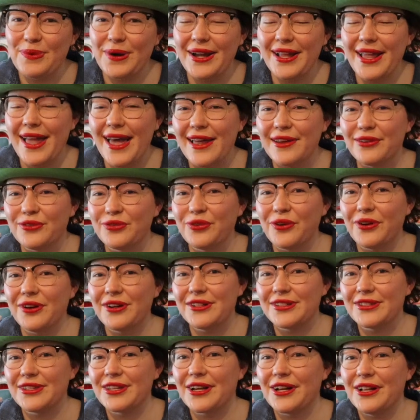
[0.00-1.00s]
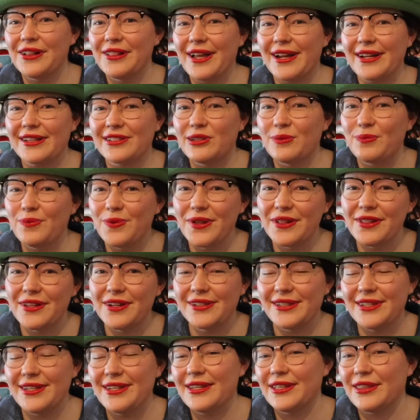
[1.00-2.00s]
but as far as the
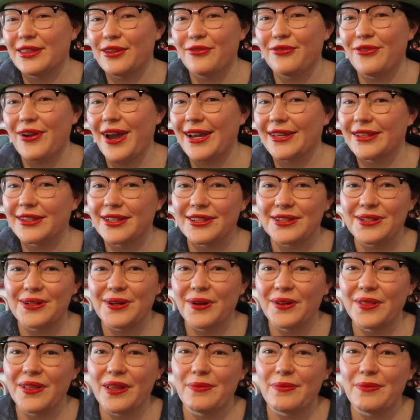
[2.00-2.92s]
collectability and the fact that they're a